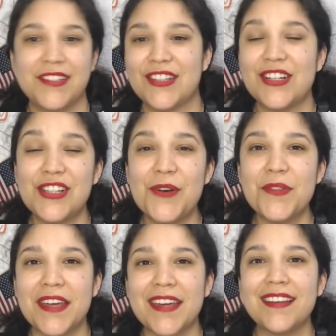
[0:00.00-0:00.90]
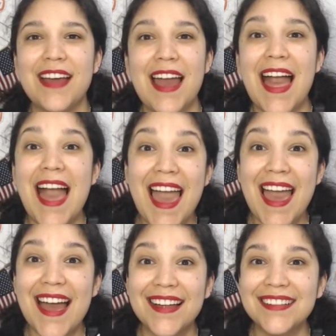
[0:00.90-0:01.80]
clothing,
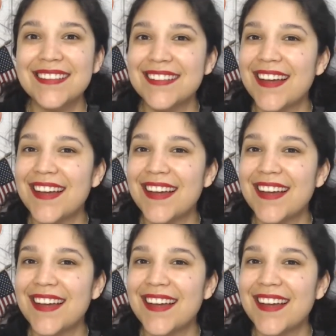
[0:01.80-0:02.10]
and